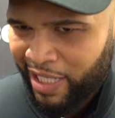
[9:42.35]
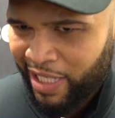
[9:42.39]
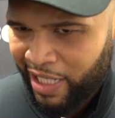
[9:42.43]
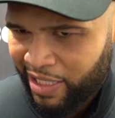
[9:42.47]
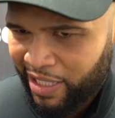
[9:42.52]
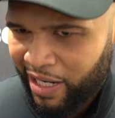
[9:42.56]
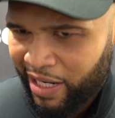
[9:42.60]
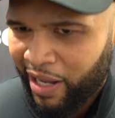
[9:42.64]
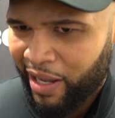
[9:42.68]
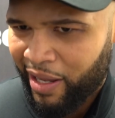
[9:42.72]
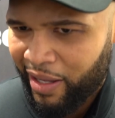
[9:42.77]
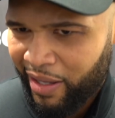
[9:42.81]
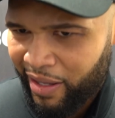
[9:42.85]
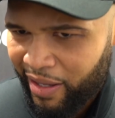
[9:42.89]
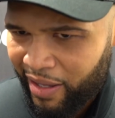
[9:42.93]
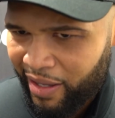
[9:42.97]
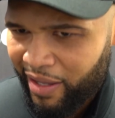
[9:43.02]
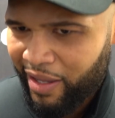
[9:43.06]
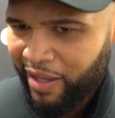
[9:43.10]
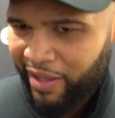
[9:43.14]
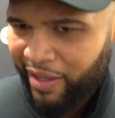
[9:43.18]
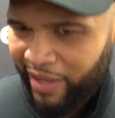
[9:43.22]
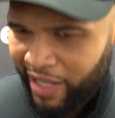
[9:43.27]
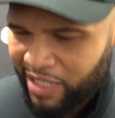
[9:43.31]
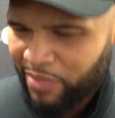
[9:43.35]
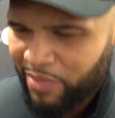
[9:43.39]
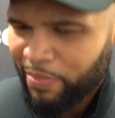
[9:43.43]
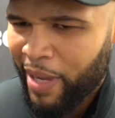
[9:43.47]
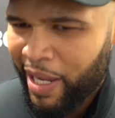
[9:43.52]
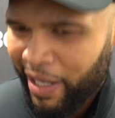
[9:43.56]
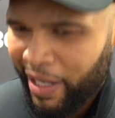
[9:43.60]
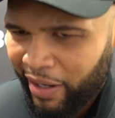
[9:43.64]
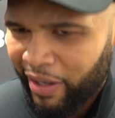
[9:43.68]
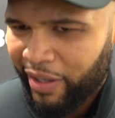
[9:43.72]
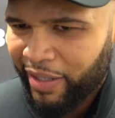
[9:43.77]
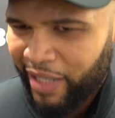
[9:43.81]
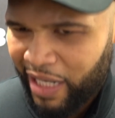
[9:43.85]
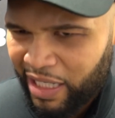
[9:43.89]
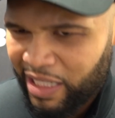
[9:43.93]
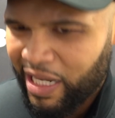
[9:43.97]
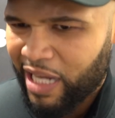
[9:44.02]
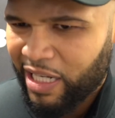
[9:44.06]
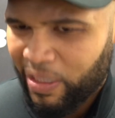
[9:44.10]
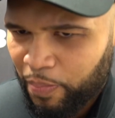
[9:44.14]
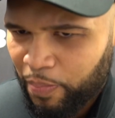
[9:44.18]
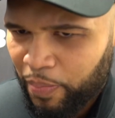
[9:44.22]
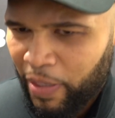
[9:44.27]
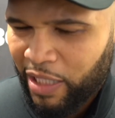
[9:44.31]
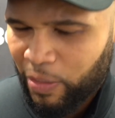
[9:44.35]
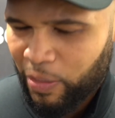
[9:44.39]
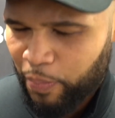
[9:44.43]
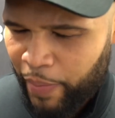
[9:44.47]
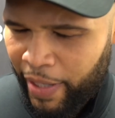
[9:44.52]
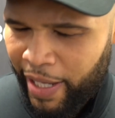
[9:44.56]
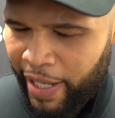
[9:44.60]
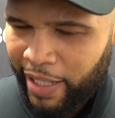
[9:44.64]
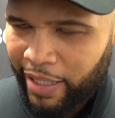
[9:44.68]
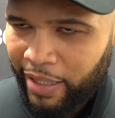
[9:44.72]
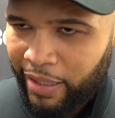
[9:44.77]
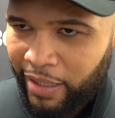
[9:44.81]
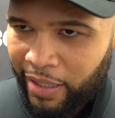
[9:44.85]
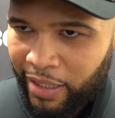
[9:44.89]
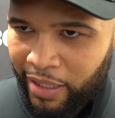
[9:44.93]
That's mega. That's big.